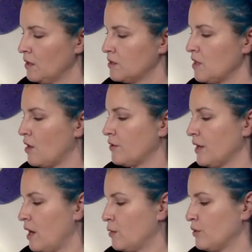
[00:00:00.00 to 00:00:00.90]

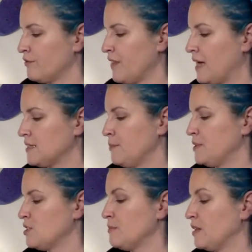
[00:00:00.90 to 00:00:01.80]
Soldering iron with a flat tip and
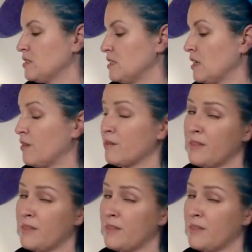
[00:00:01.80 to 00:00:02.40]
just melt it together.